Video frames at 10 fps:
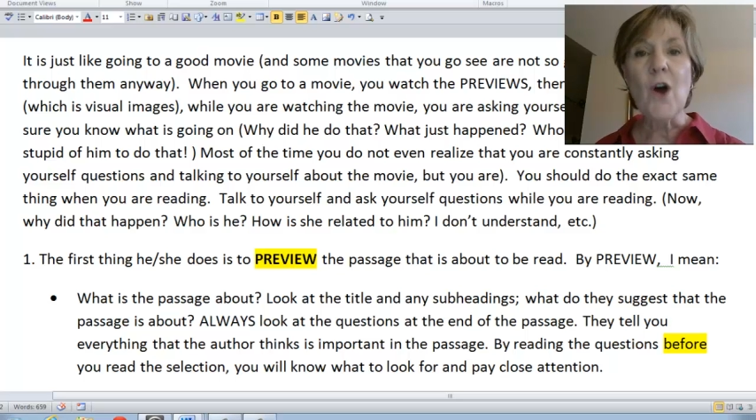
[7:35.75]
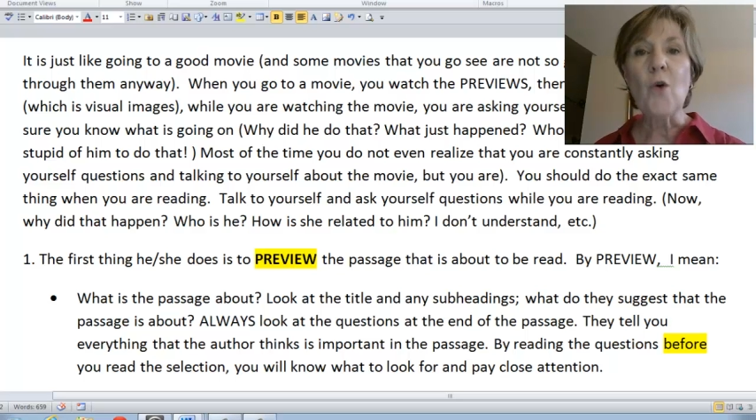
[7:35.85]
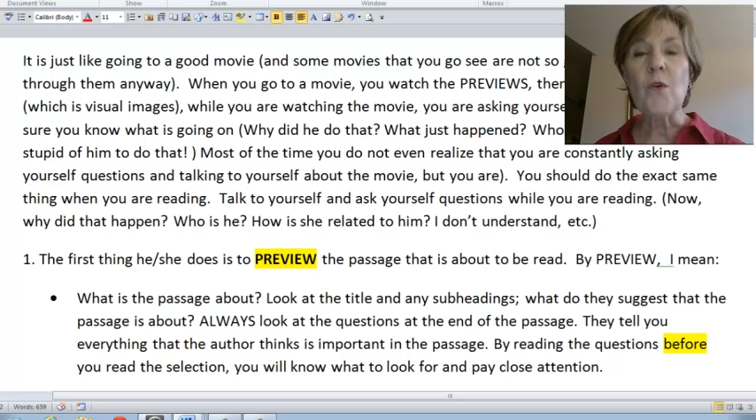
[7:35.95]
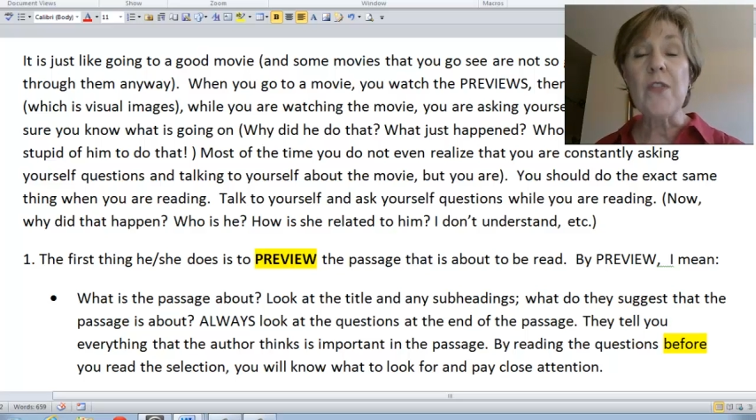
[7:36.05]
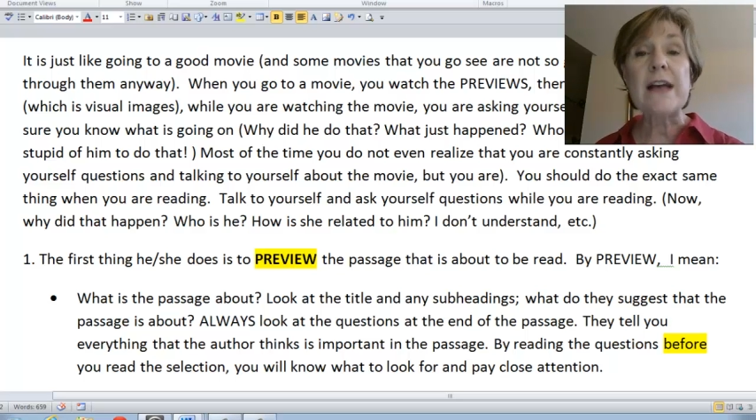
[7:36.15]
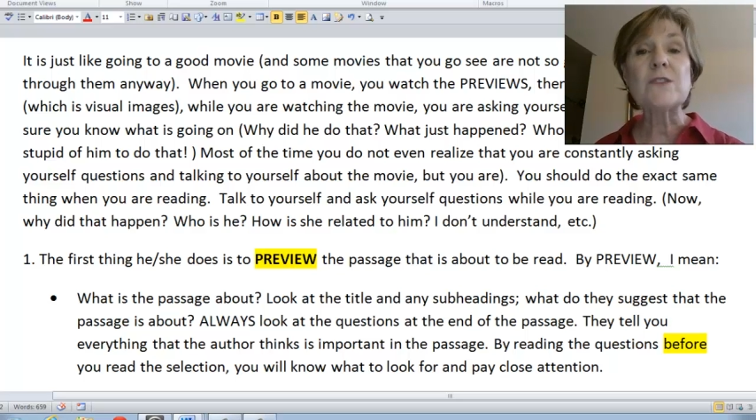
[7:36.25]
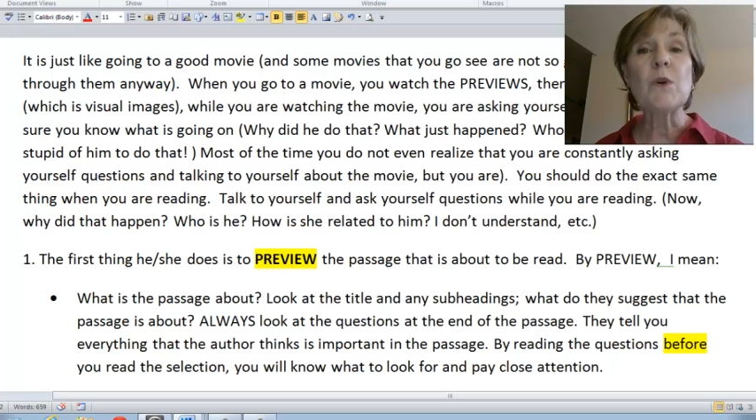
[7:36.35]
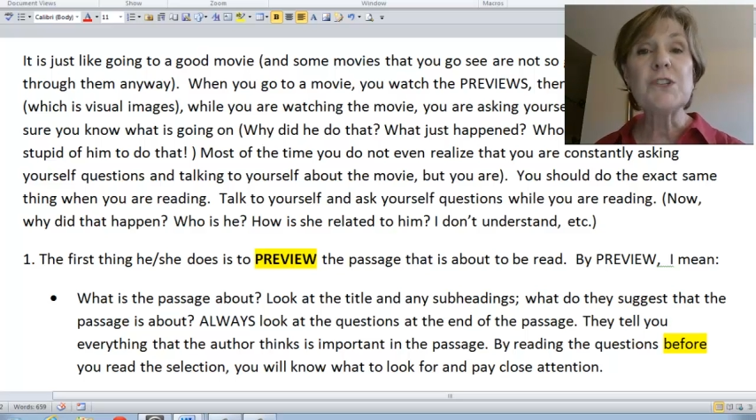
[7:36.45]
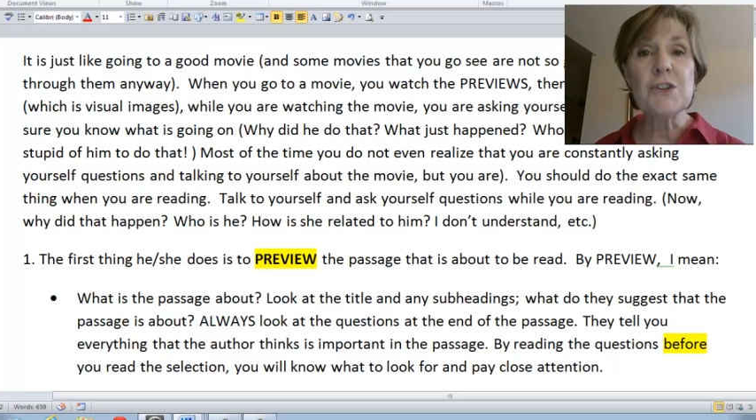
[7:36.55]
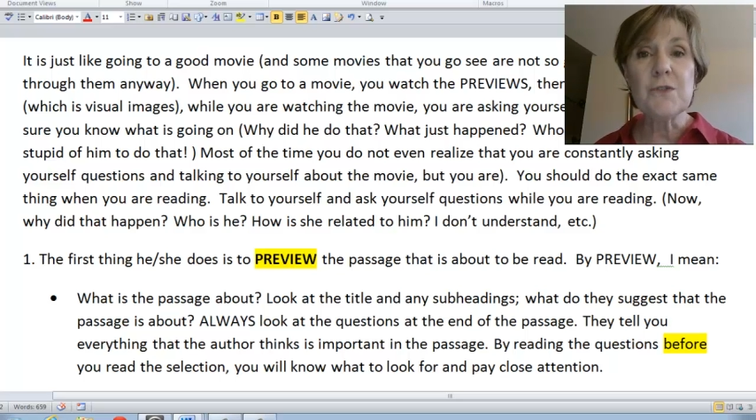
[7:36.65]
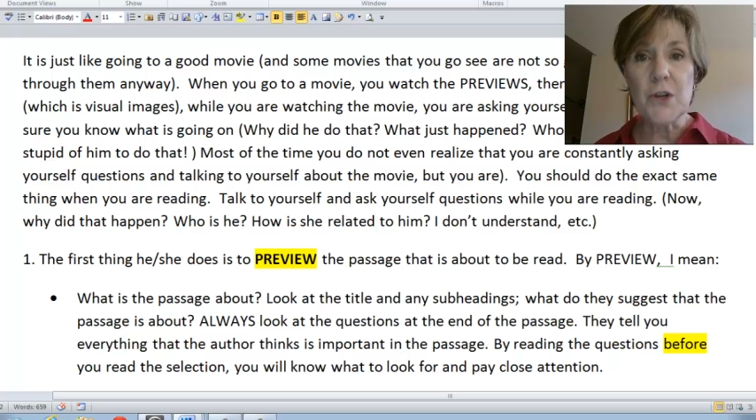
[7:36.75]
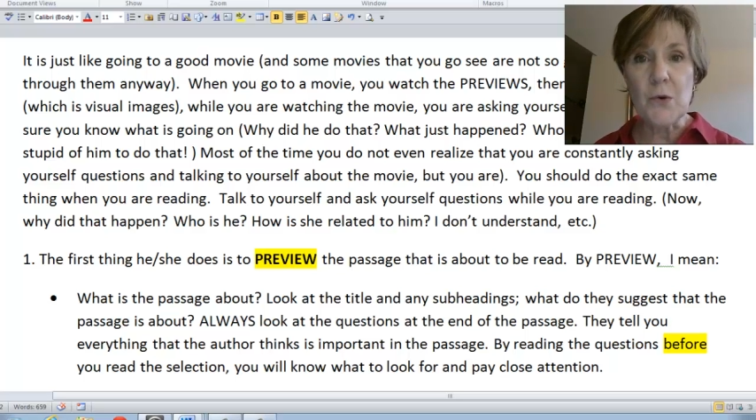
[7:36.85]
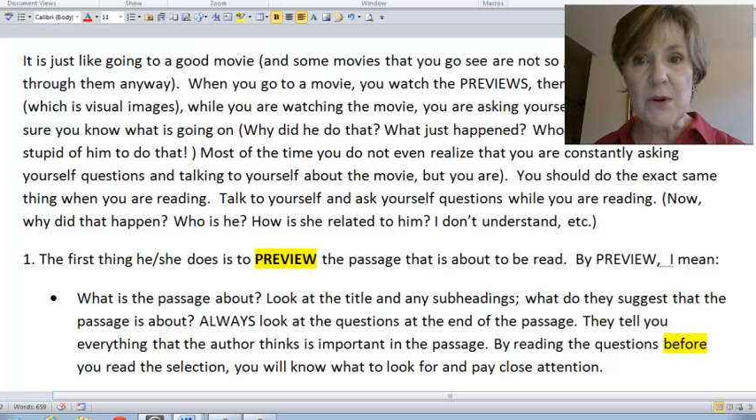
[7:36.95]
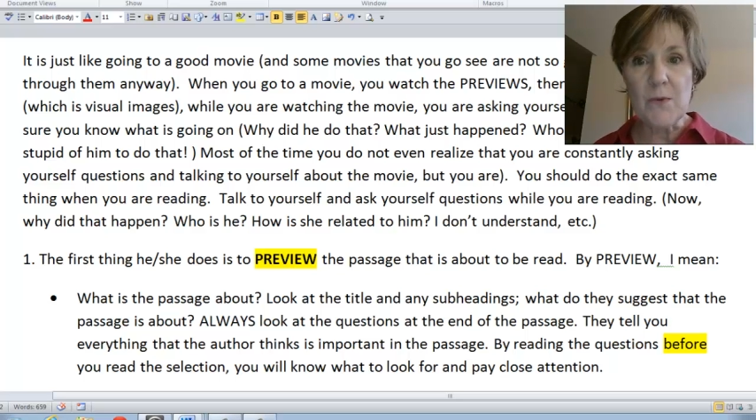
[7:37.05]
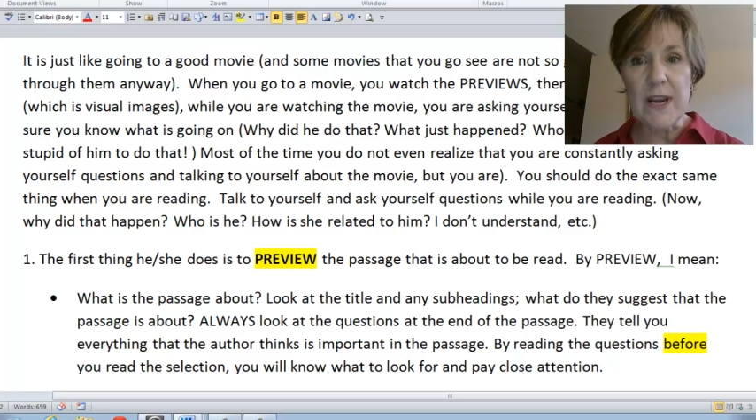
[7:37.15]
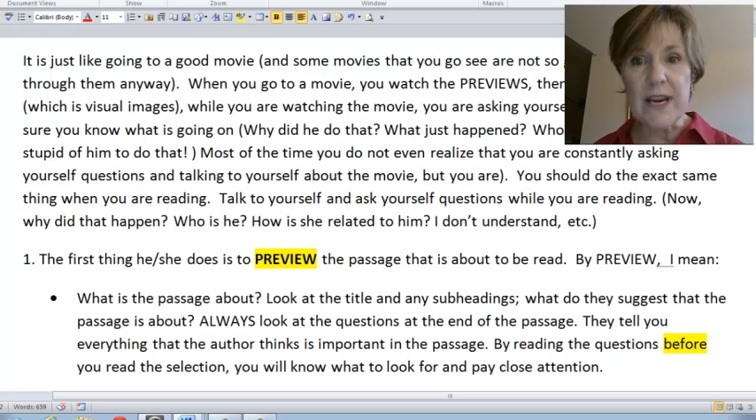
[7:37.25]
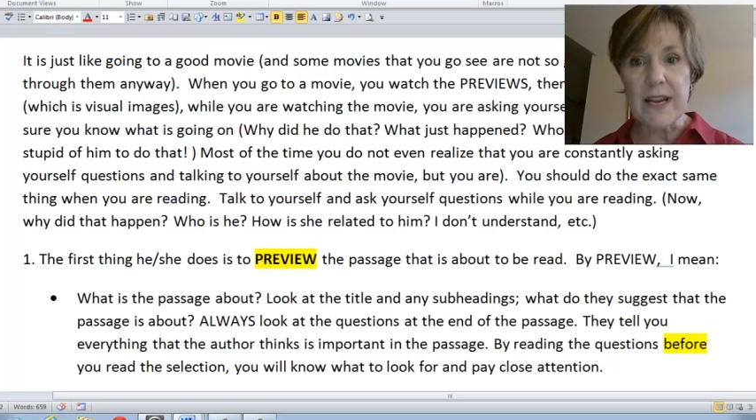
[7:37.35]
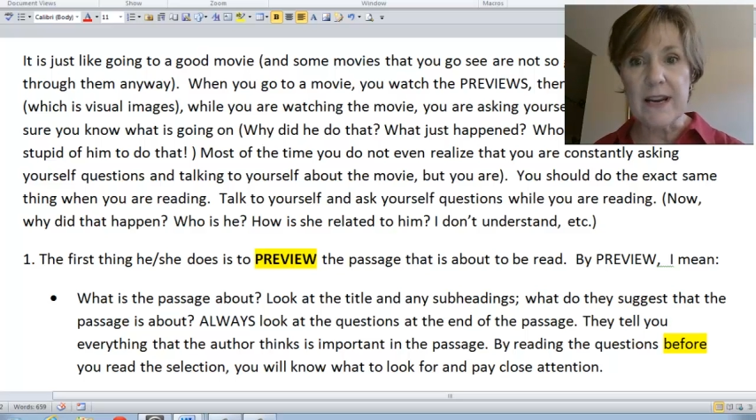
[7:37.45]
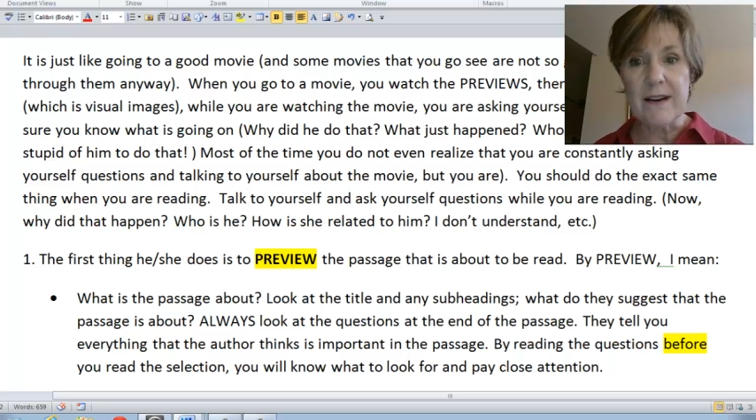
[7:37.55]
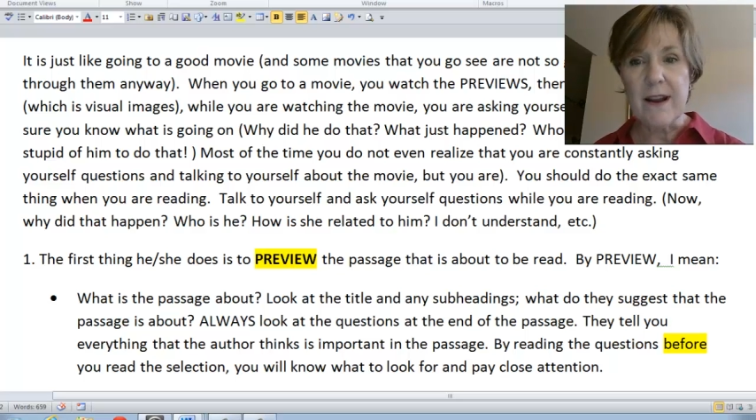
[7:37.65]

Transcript: Well, that's what you do in reading.